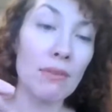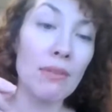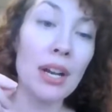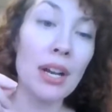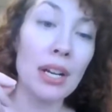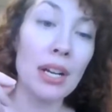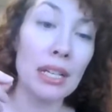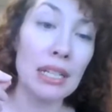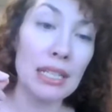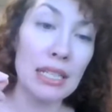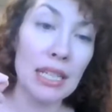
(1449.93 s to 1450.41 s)

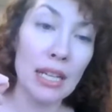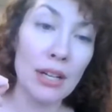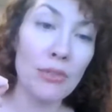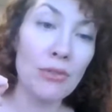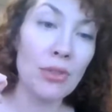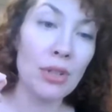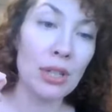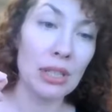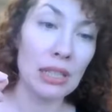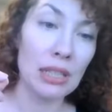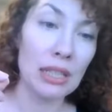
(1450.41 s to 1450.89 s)
very
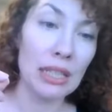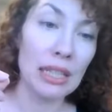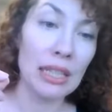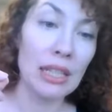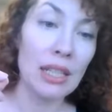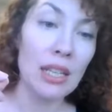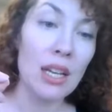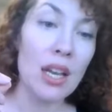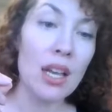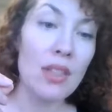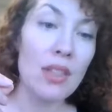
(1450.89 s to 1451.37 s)
differently
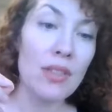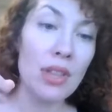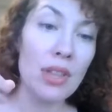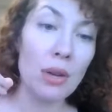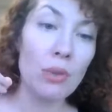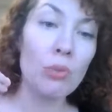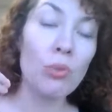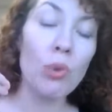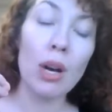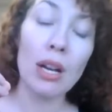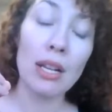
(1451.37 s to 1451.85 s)

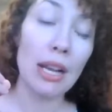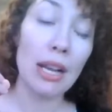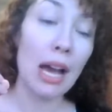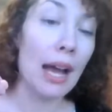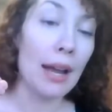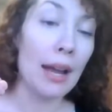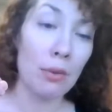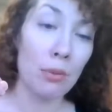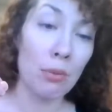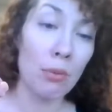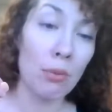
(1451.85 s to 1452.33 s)
than what
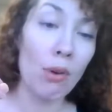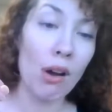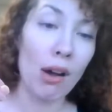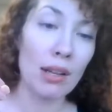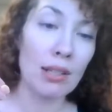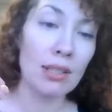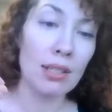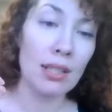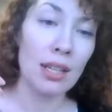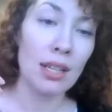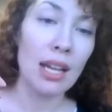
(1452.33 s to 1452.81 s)
I
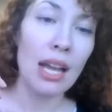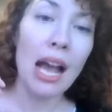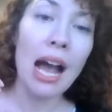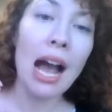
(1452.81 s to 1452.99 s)
want.